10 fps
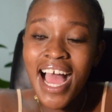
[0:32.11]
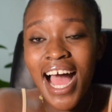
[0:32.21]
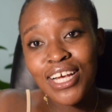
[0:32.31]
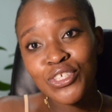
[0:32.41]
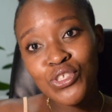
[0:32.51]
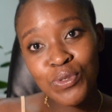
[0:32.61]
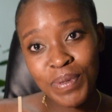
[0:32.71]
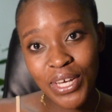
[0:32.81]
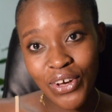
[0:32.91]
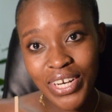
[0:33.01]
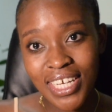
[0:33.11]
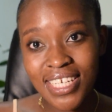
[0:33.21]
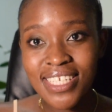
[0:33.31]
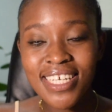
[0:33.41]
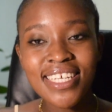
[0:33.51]
I should speak on
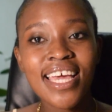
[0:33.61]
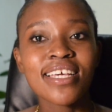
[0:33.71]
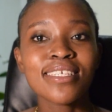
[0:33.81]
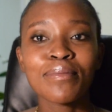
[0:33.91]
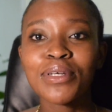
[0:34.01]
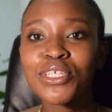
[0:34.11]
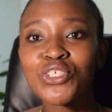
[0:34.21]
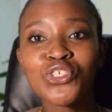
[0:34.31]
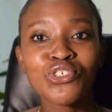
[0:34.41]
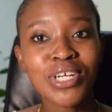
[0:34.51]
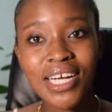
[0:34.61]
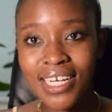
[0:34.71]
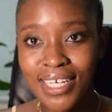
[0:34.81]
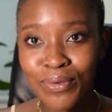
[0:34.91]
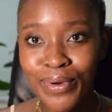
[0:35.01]
it in case somebody's
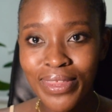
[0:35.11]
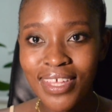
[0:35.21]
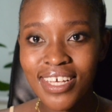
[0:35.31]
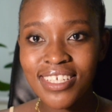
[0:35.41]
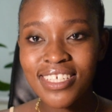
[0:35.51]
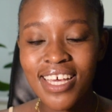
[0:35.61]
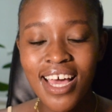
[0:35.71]
struggling with it.